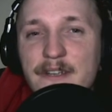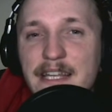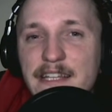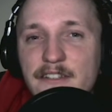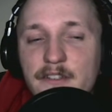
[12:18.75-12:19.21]

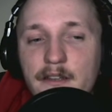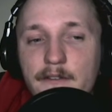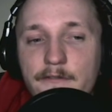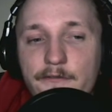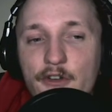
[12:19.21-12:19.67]
each
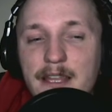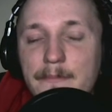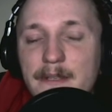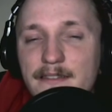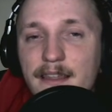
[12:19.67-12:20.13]

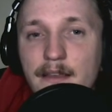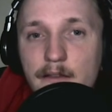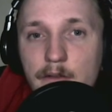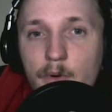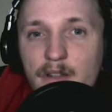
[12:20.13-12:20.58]
frame is
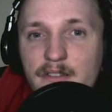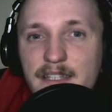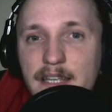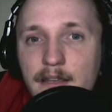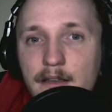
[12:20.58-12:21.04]
that
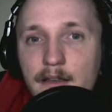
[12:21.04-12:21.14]
quality.